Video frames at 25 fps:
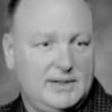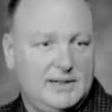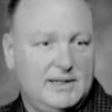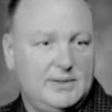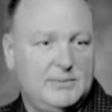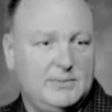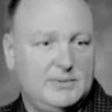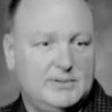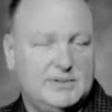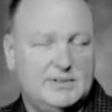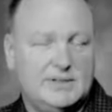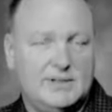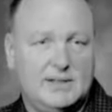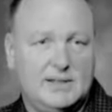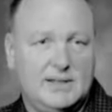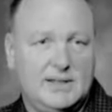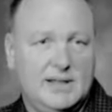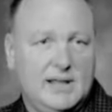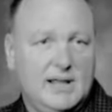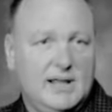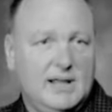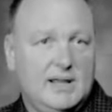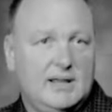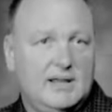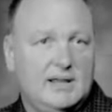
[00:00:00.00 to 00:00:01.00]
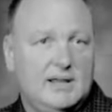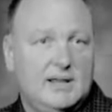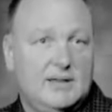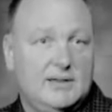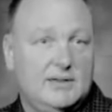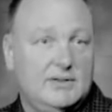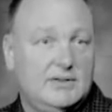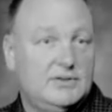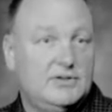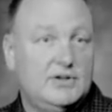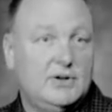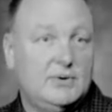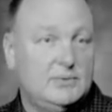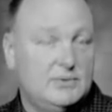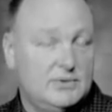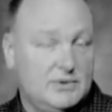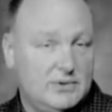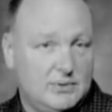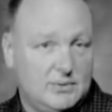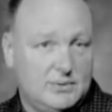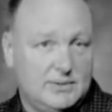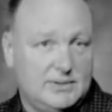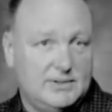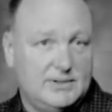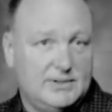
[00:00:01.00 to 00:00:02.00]
I would say, don't
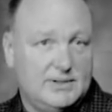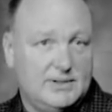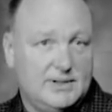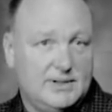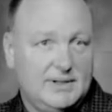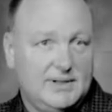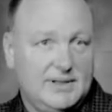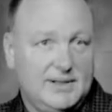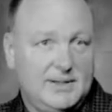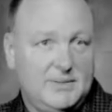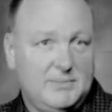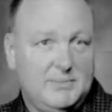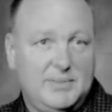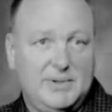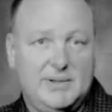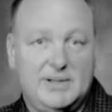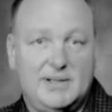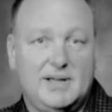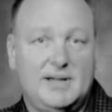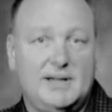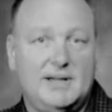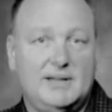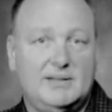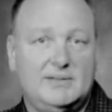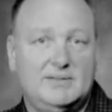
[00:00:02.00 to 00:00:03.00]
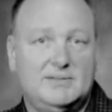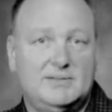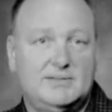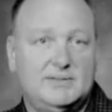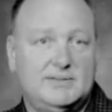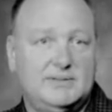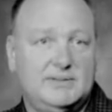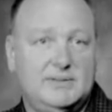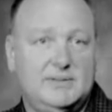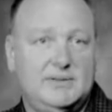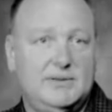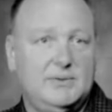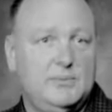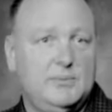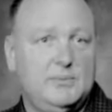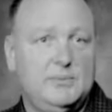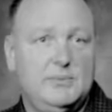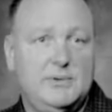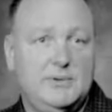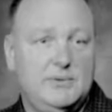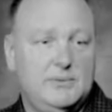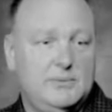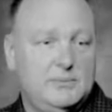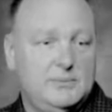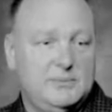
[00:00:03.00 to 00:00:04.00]
do it, because
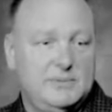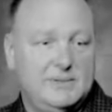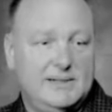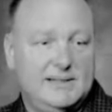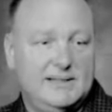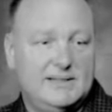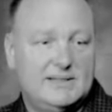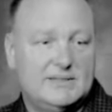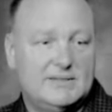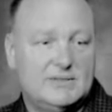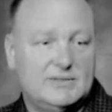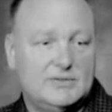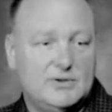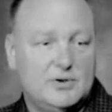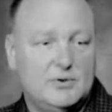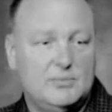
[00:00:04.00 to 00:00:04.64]
it's so